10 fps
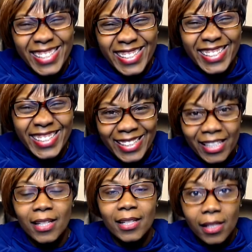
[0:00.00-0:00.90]

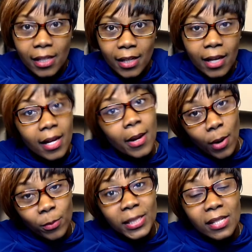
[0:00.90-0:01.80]
yeah,
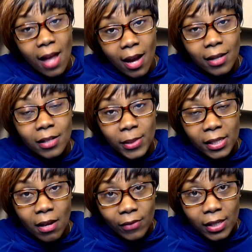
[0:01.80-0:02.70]
probably not going to be a
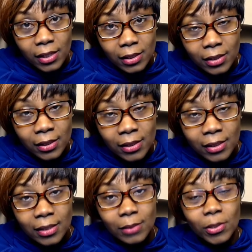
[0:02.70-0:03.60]
novella.
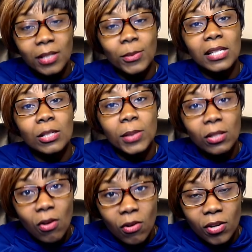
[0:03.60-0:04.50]
Probably going to be a little bit
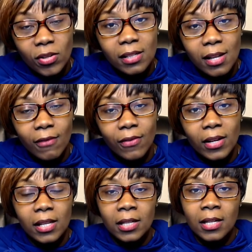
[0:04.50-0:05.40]
longer than a
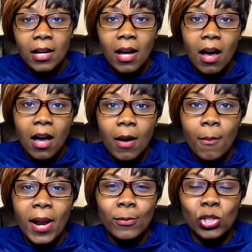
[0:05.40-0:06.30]
novella. Um,
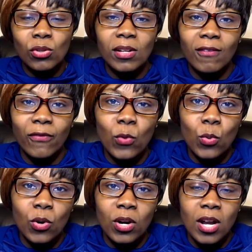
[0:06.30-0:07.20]
but I'm shooting
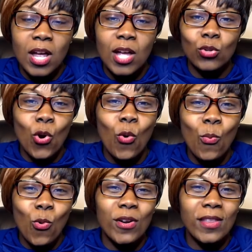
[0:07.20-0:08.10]
for no
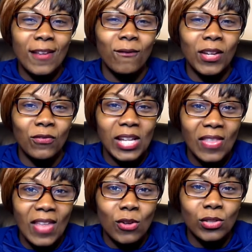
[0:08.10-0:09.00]
more than
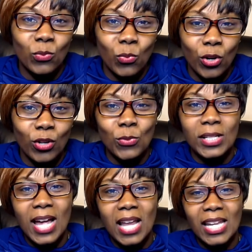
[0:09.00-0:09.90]
50,000 words. So it's
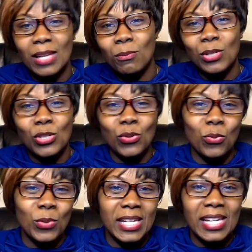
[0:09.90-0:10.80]
kind of in
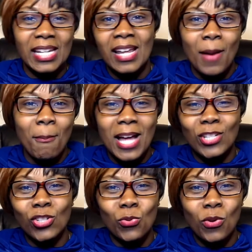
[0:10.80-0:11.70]
between my
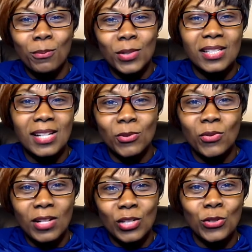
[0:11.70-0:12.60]
short books I'm
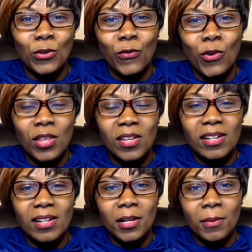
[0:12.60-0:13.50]
trying to do for the
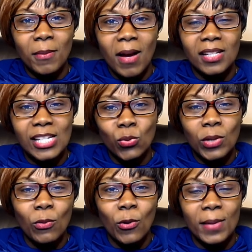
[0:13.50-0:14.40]
um, holiday
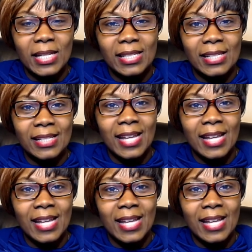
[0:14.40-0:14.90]
sweet romances